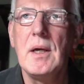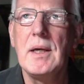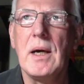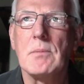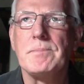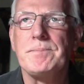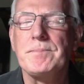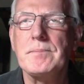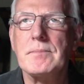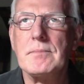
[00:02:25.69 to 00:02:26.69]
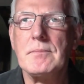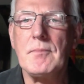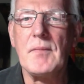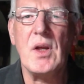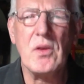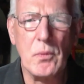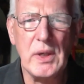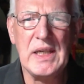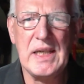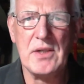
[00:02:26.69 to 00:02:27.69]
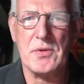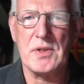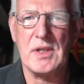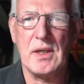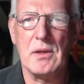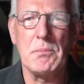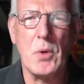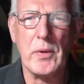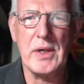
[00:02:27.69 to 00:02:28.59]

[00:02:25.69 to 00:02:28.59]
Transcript: Now, the more